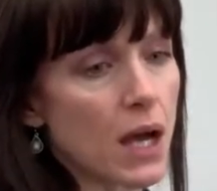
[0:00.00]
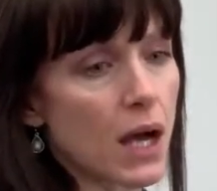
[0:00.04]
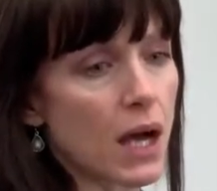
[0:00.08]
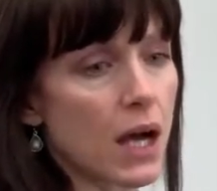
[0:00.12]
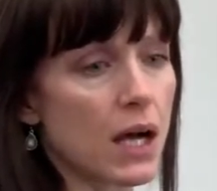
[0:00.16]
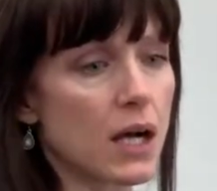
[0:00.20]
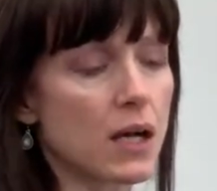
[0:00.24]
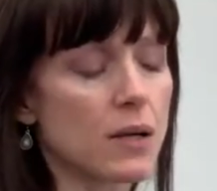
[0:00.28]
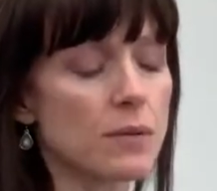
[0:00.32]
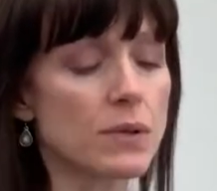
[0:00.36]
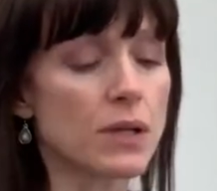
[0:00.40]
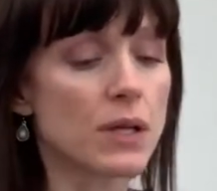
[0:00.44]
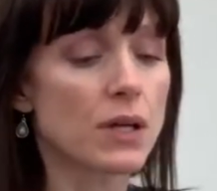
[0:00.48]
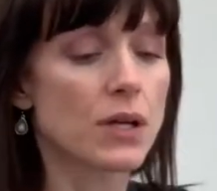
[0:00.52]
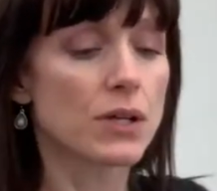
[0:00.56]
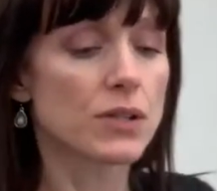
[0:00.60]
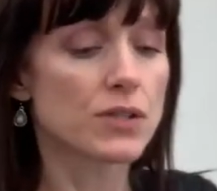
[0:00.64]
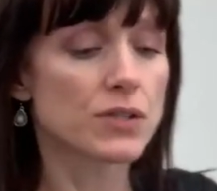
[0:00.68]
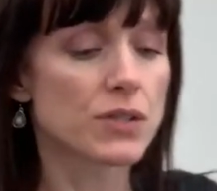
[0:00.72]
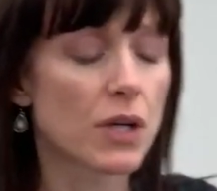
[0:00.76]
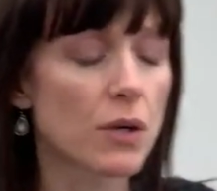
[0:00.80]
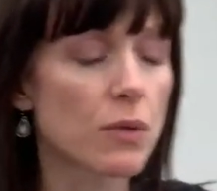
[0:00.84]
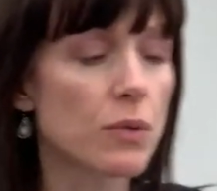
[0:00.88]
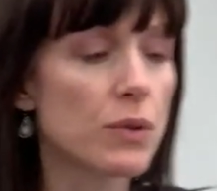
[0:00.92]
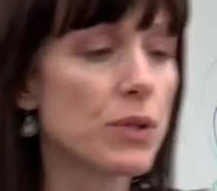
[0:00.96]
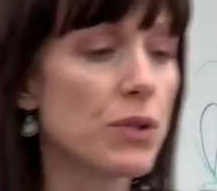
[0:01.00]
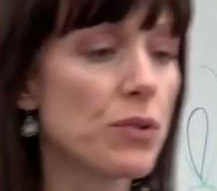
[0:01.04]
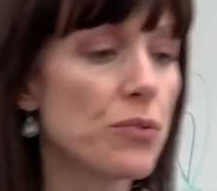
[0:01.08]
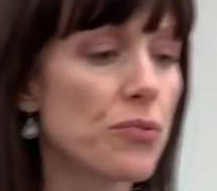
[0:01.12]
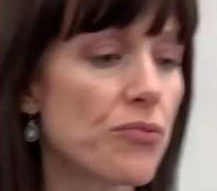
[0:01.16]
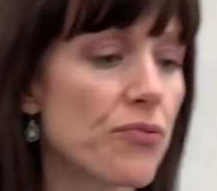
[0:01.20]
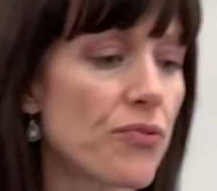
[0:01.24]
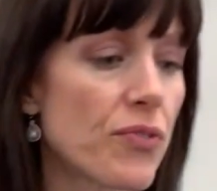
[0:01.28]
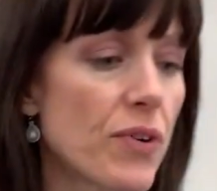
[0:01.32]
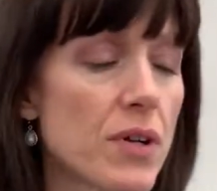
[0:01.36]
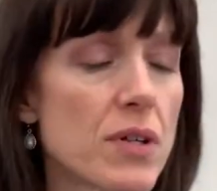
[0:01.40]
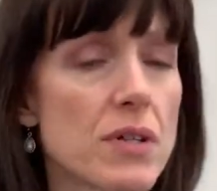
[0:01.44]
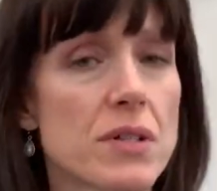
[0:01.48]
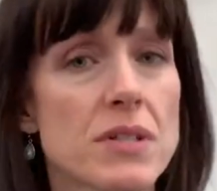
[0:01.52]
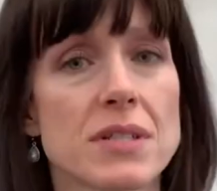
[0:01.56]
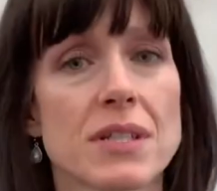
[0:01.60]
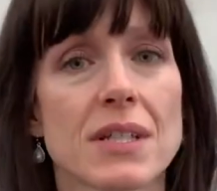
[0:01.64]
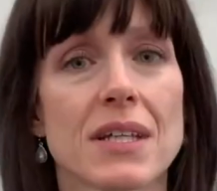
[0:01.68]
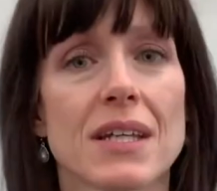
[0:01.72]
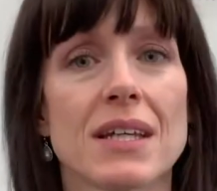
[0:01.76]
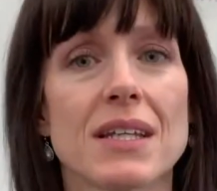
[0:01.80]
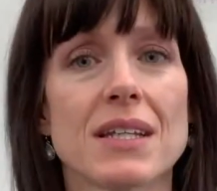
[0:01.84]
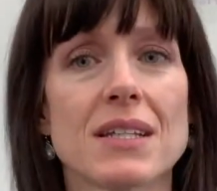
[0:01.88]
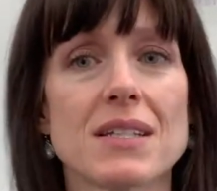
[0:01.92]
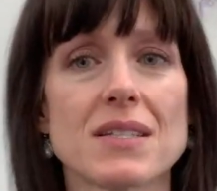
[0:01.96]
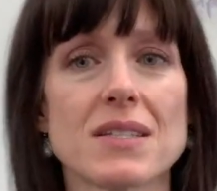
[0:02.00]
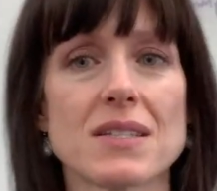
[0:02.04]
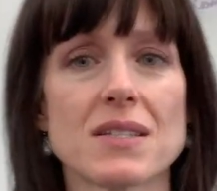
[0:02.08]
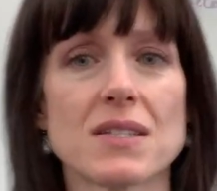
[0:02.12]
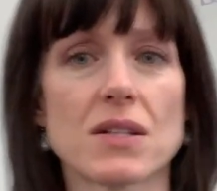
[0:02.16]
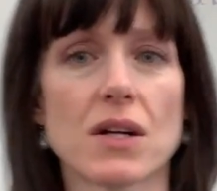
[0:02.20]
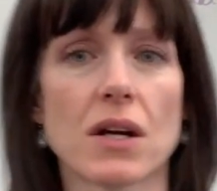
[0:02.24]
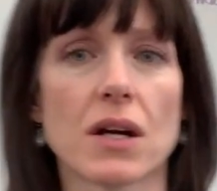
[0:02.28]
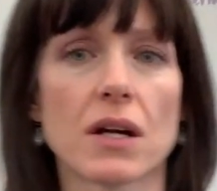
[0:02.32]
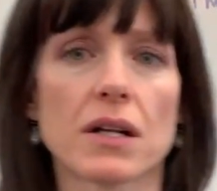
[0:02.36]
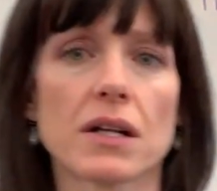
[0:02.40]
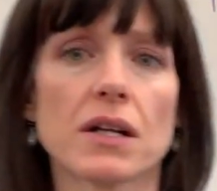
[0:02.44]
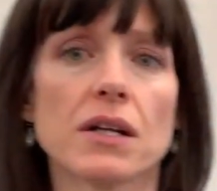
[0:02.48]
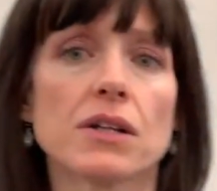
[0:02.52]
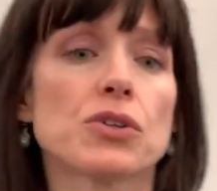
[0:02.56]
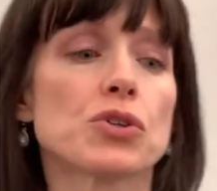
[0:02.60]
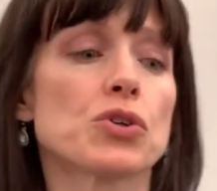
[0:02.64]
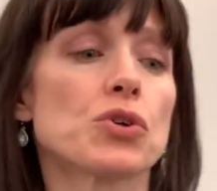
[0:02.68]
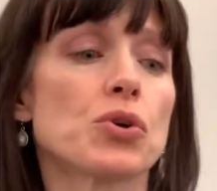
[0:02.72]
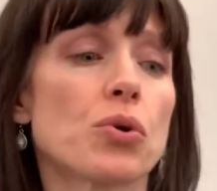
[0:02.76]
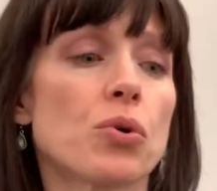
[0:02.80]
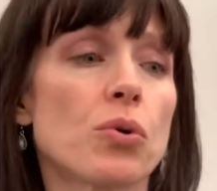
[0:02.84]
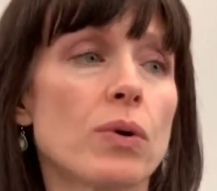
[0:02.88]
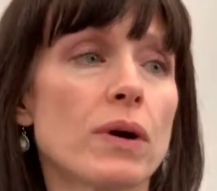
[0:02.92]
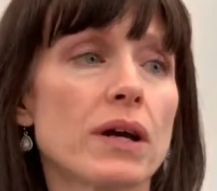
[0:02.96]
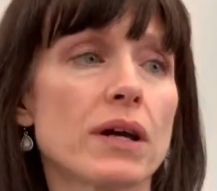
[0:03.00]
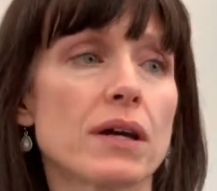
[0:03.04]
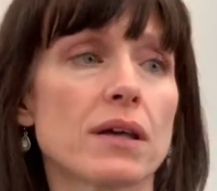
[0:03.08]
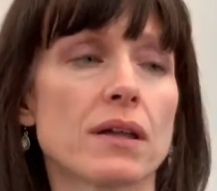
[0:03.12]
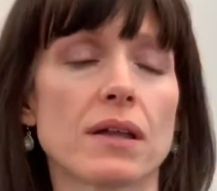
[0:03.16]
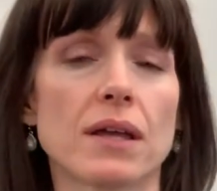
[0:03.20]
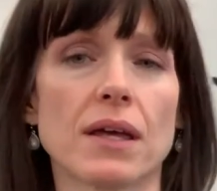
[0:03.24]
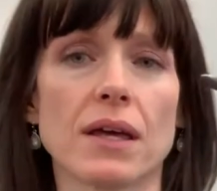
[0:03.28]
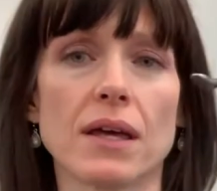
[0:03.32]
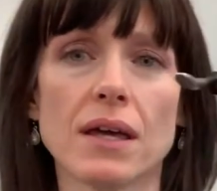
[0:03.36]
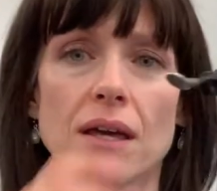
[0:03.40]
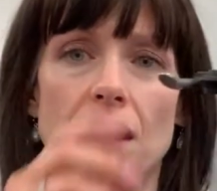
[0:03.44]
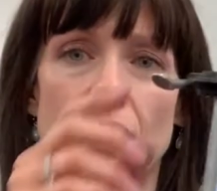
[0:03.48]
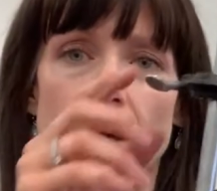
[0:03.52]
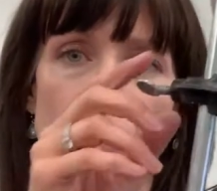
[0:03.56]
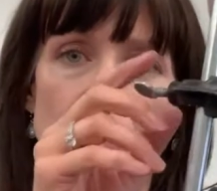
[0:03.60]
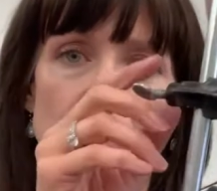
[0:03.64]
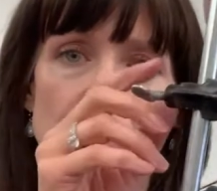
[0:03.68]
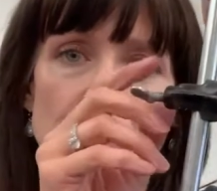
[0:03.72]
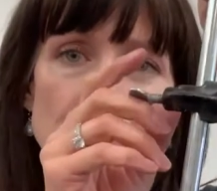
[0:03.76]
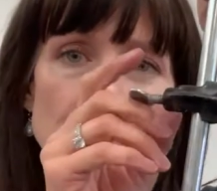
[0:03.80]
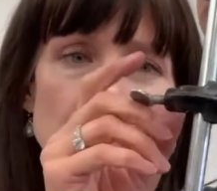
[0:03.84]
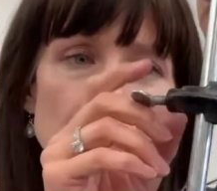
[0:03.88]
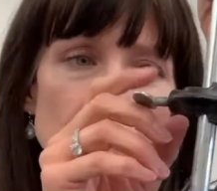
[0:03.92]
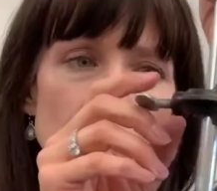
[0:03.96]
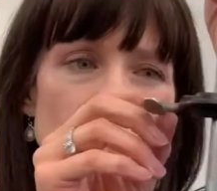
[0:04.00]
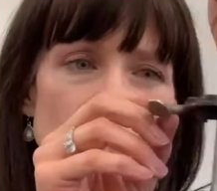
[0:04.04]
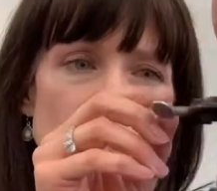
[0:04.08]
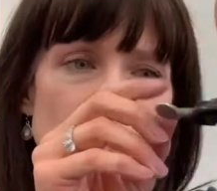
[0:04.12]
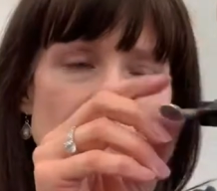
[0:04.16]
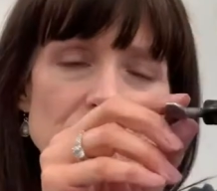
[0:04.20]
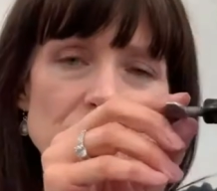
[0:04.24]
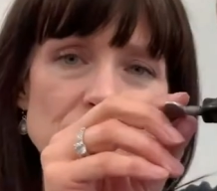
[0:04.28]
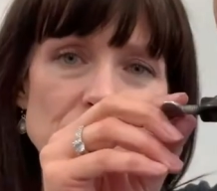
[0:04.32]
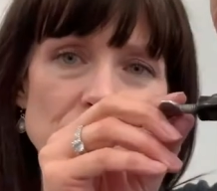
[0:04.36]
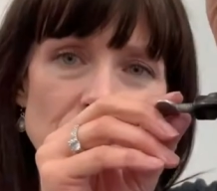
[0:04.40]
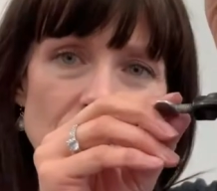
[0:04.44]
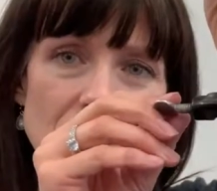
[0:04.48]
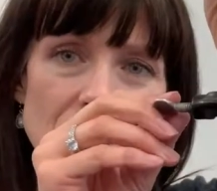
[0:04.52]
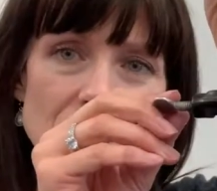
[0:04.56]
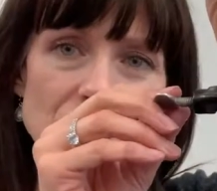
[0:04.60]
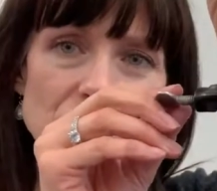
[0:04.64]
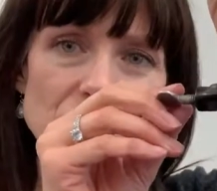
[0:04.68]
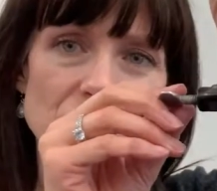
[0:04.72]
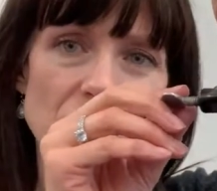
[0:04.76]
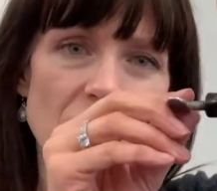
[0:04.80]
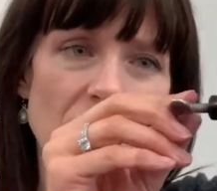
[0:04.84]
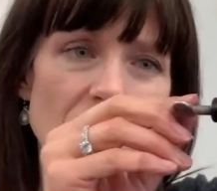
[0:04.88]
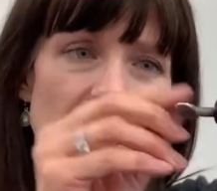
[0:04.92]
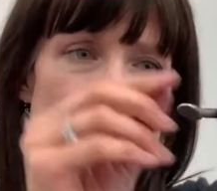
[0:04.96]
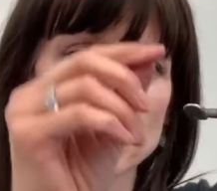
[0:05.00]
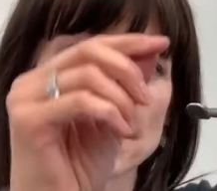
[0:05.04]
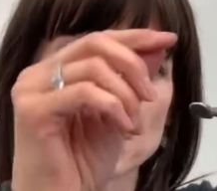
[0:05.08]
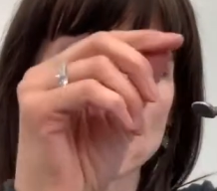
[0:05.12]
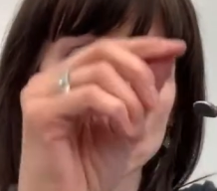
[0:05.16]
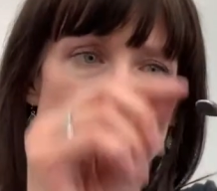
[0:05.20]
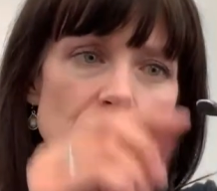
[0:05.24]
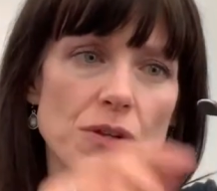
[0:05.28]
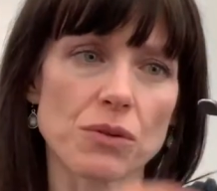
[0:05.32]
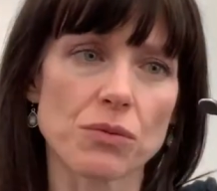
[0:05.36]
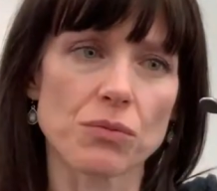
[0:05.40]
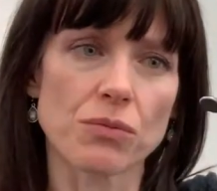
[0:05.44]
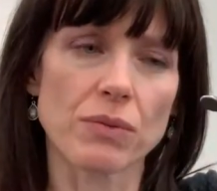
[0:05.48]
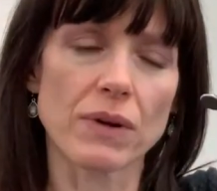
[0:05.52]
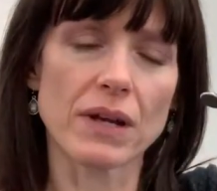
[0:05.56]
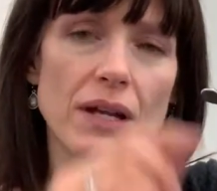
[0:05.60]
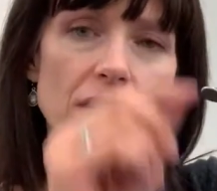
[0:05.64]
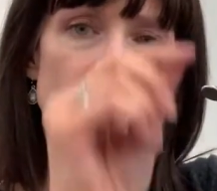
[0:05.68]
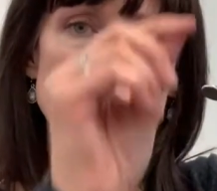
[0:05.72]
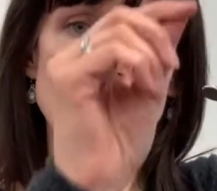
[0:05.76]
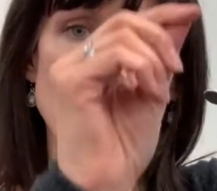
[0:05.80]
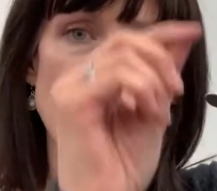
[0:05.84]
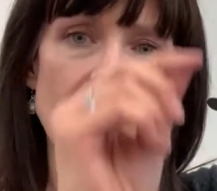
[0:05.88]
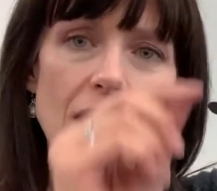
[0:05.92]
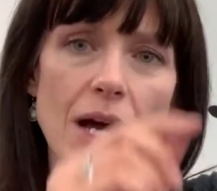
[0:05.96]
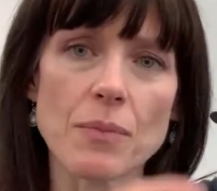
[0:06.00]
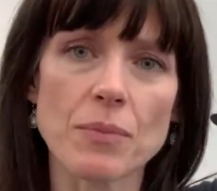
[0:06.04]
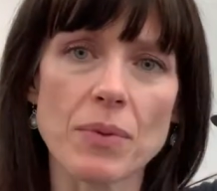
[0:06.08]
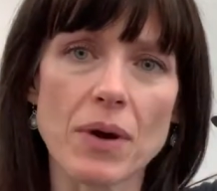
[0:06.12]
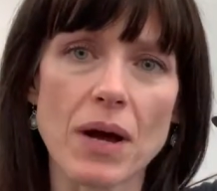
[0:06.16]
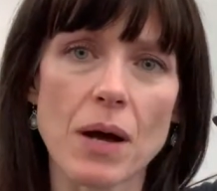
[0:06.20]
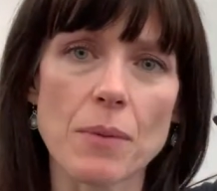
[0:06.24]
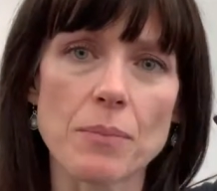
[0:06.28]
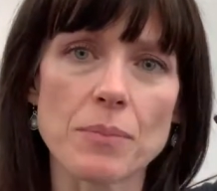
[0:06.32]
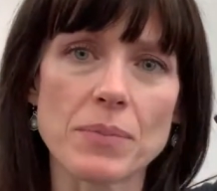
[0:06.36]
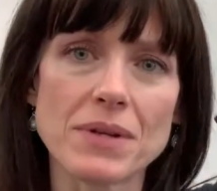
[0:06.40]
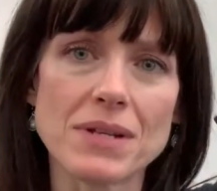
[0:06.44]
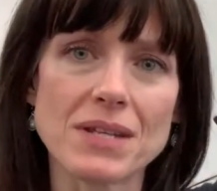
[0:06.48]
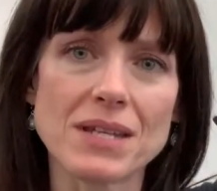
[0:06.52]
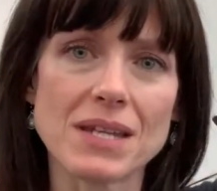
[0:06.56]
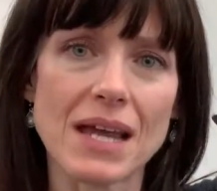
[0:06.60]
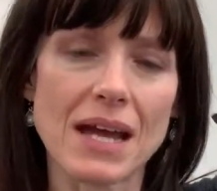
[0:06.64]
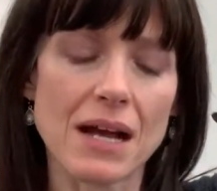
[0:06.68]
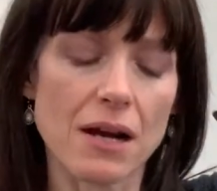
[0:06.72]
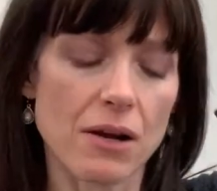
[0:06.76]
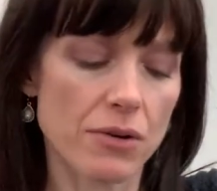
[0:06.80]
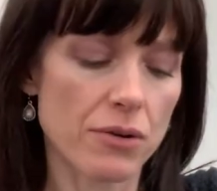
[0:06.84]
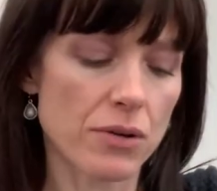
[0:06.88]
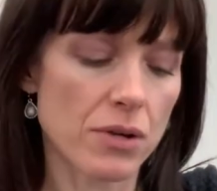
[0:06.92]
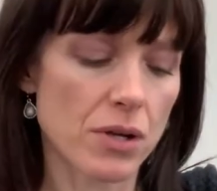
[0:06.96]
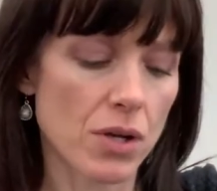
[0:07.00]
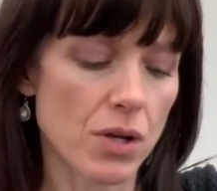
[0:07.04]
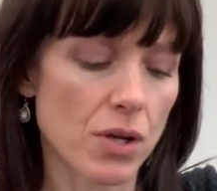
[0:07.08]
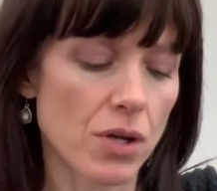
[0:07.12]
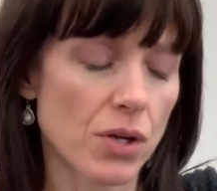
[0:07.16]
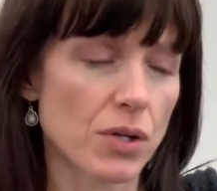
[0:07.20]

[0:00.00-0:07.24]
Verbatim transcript: Um, so when you first get it started quickly, you're going to adjust the ring clamp up and down